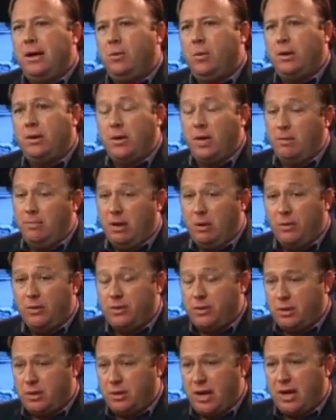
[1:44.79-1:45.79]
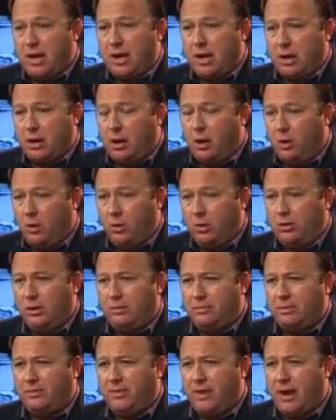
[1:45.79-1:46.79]
He wasn't going to be with us today. He had a
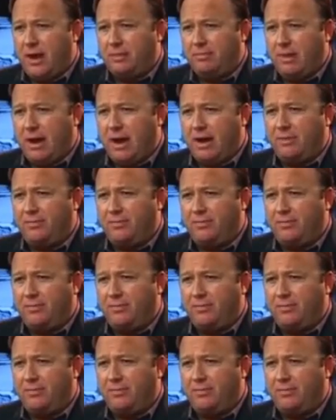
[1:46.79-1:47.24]
cold after flying